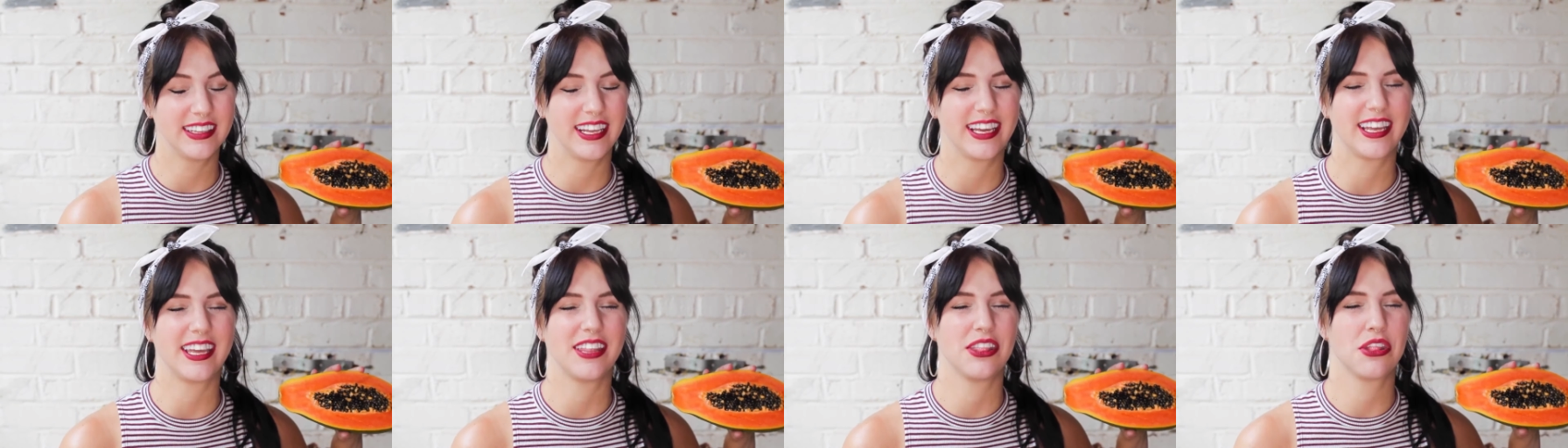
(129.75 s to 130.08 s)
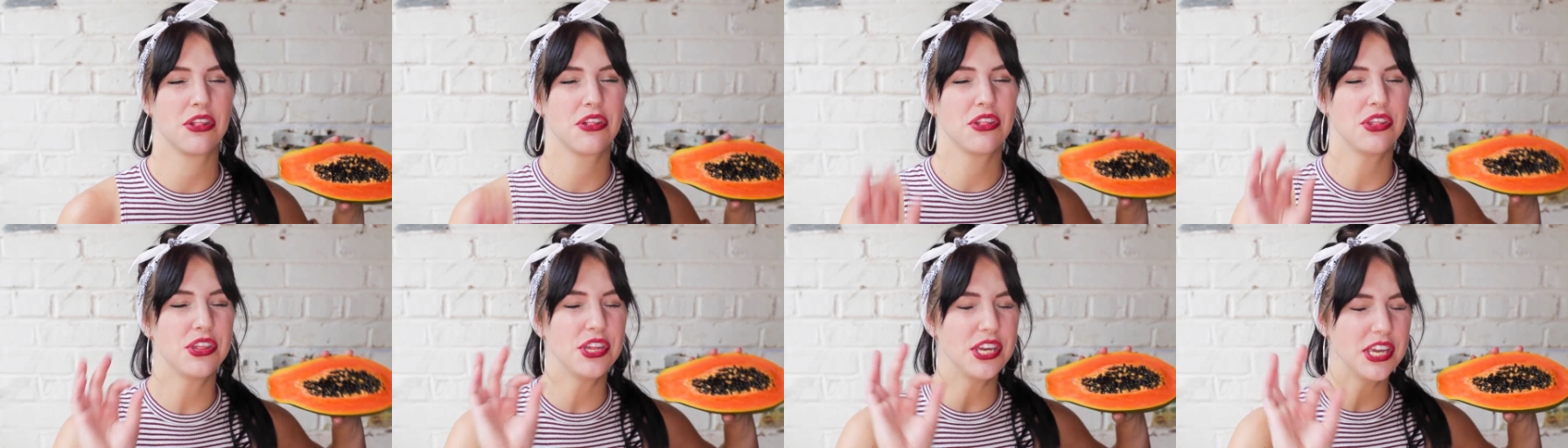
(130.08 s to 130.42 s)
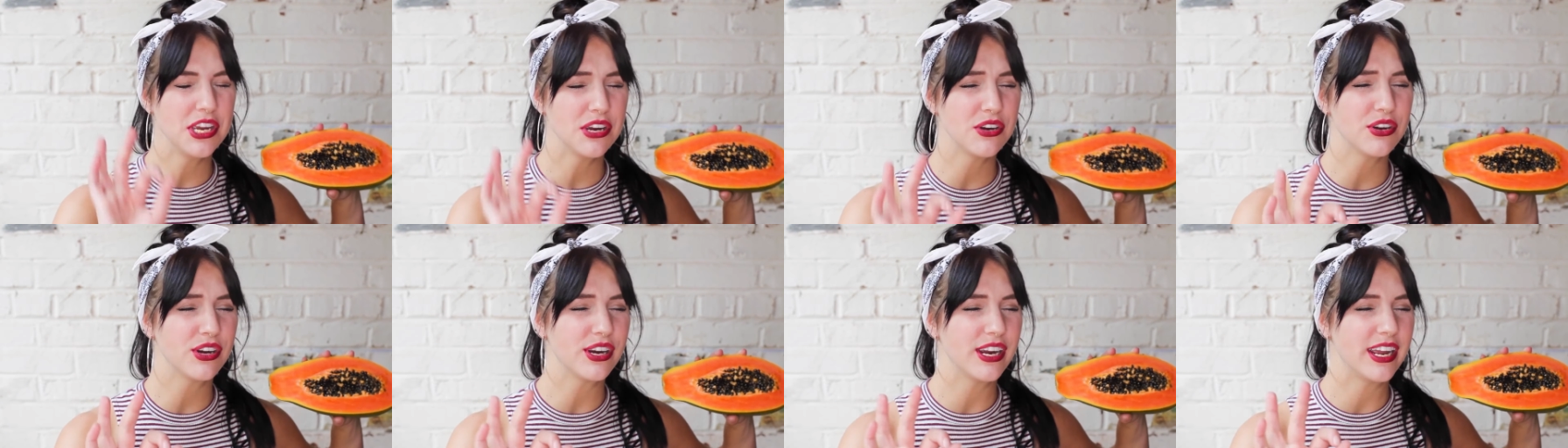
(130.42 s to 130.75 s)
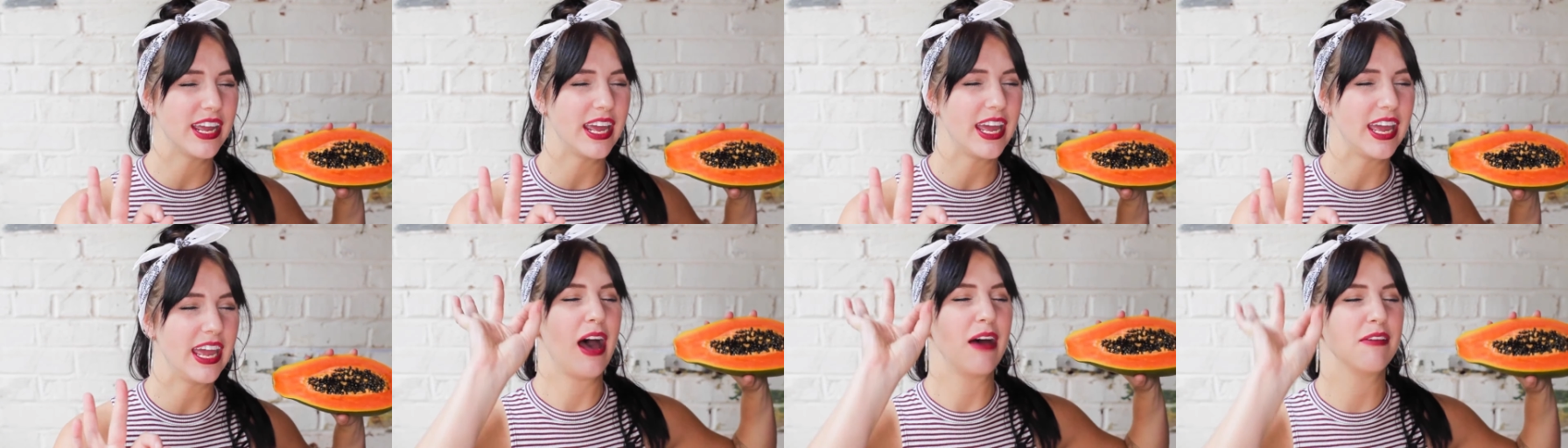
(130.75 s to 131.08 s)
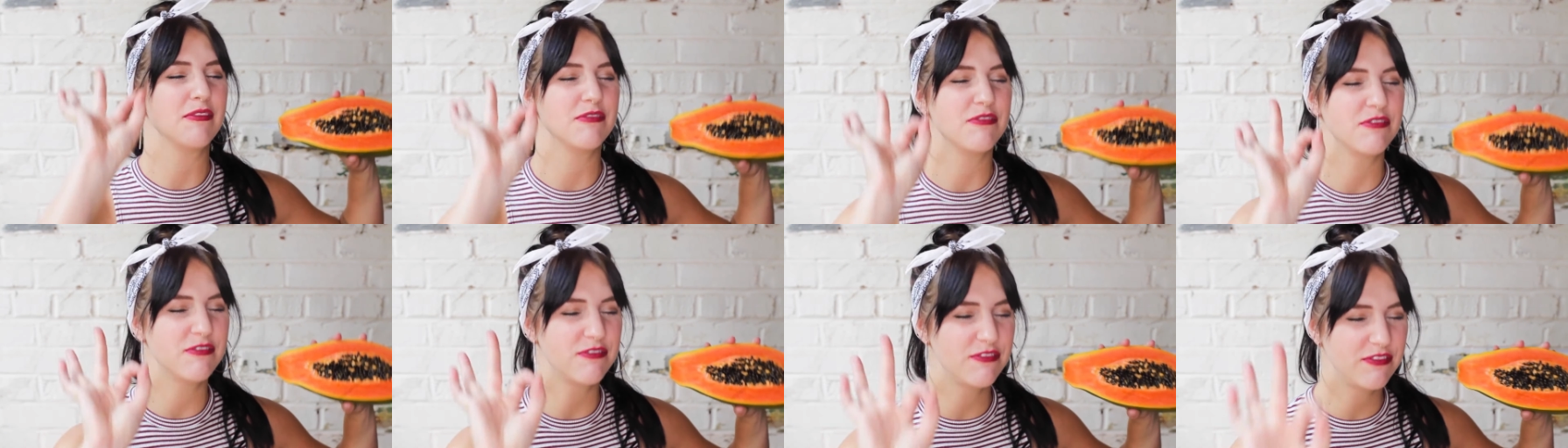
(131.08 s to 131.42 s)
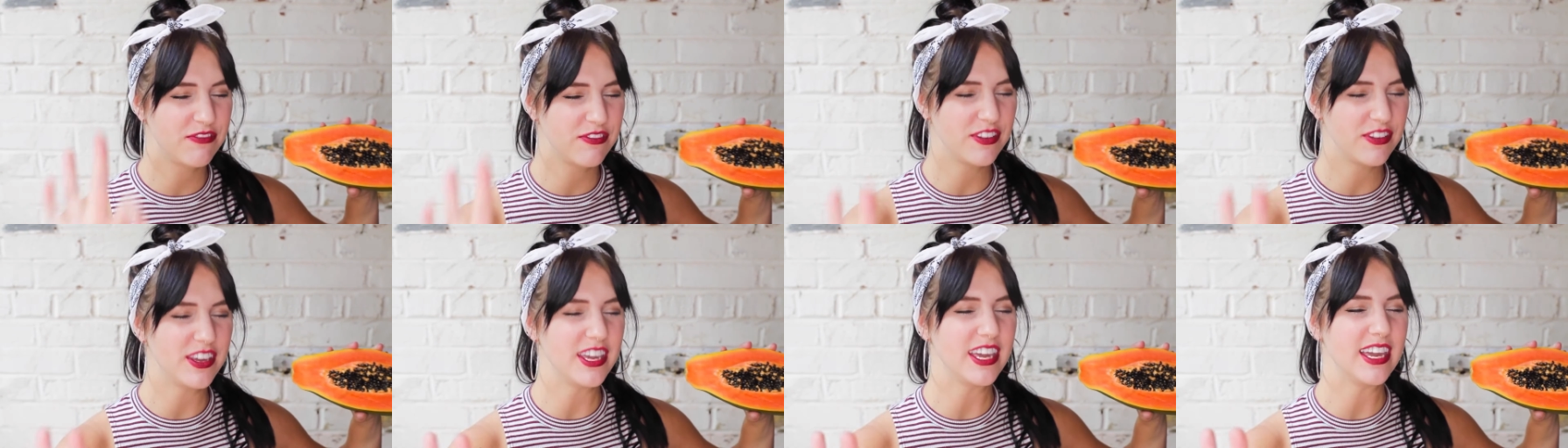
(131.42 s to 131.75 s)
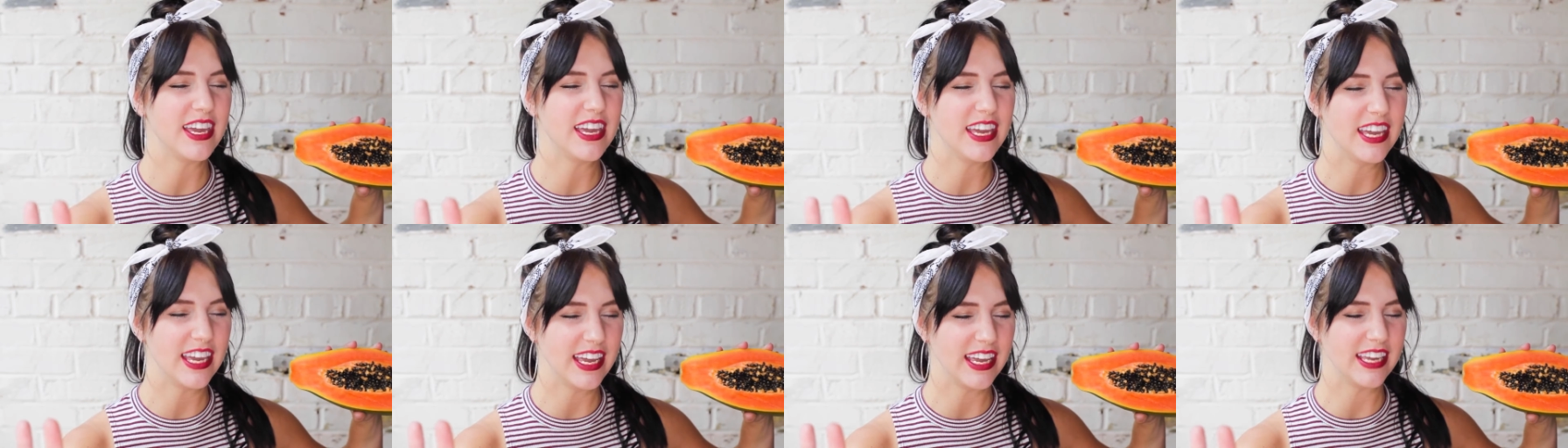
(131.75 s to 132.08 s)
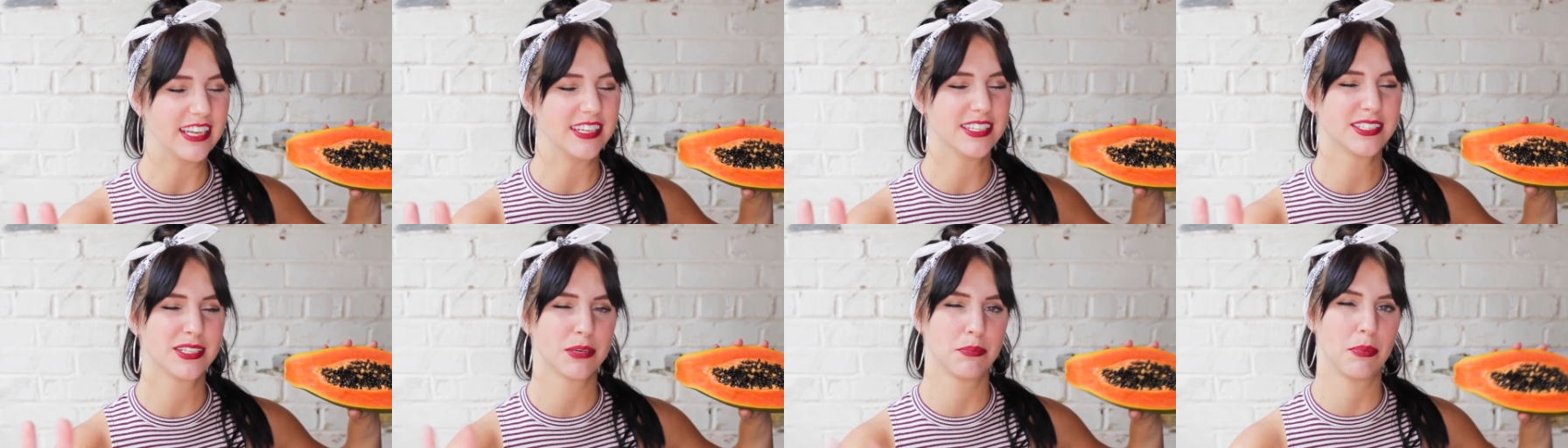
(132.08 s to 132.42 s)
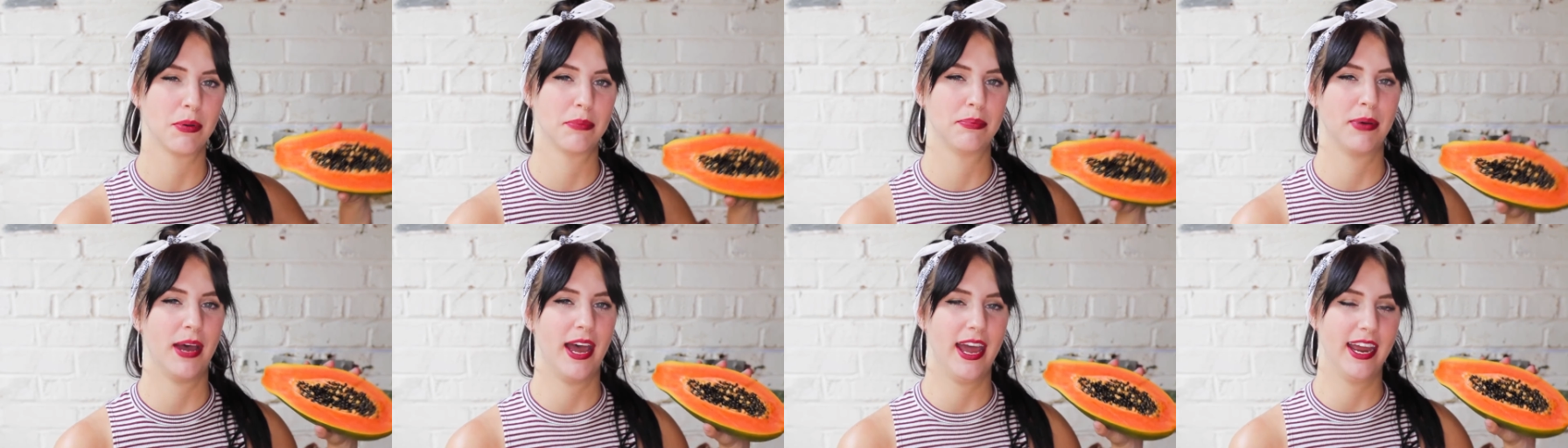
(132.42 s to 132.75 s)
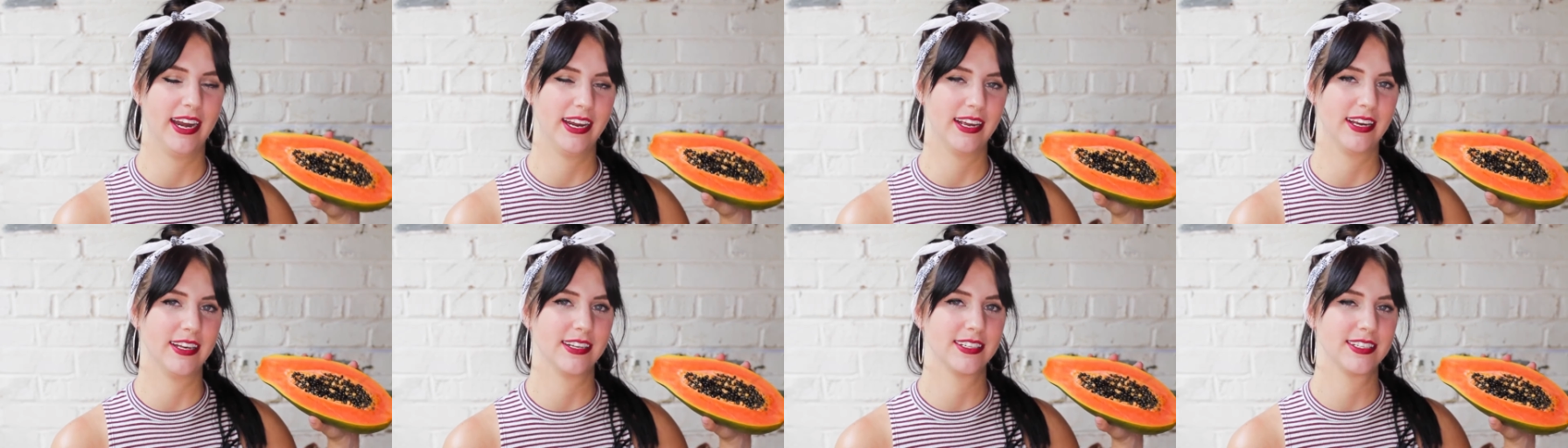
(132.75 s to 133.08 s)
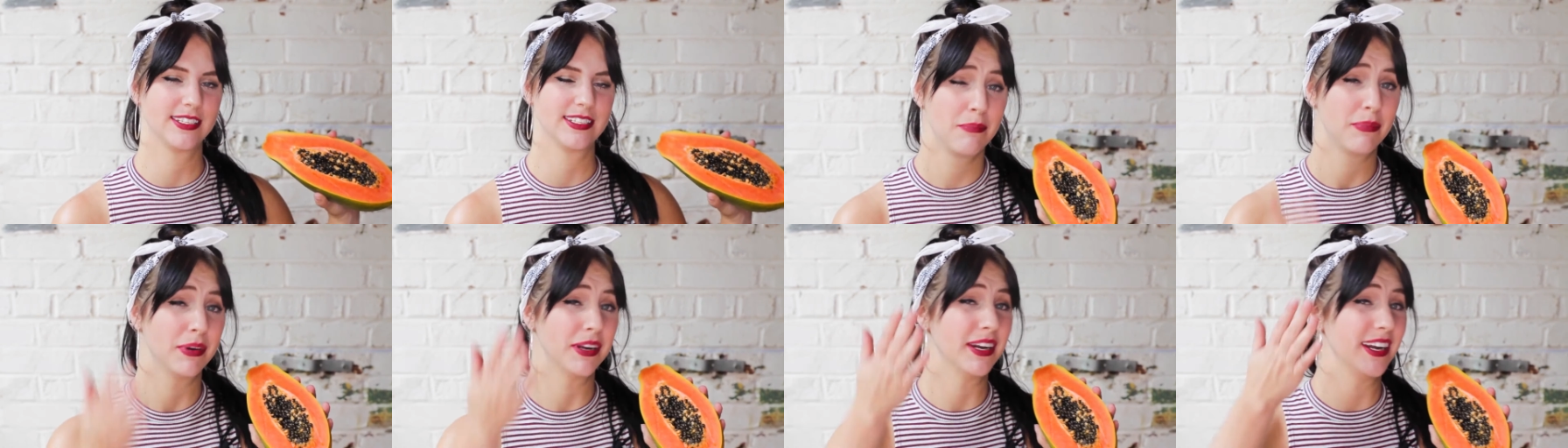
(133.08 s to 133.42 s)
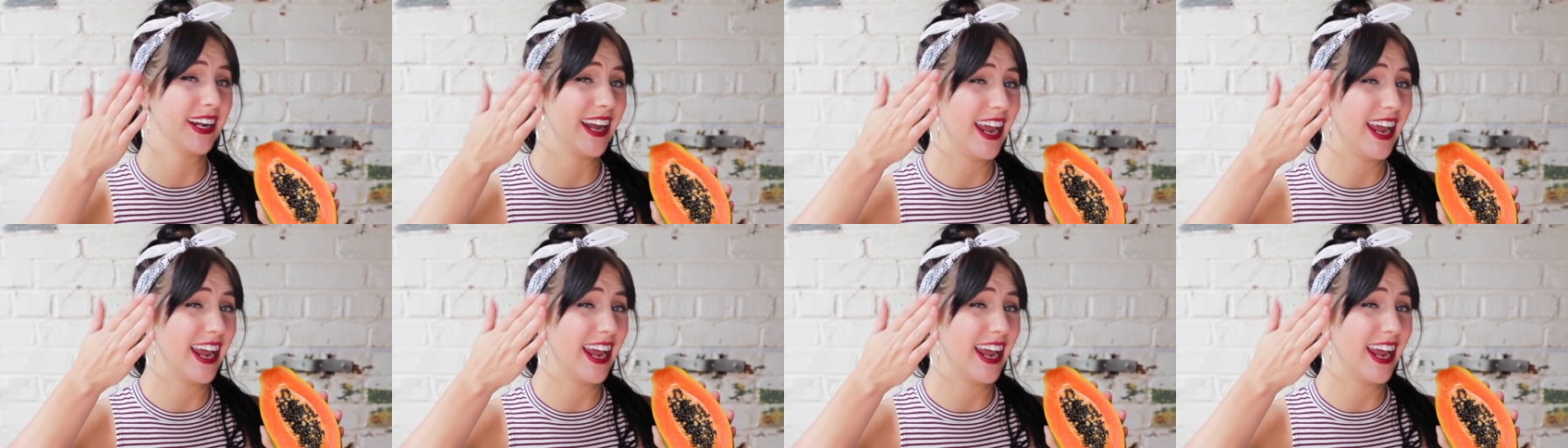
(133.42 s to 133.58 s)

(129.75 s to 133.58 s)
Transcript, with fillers: Like in theory, I'm the into papayas, but in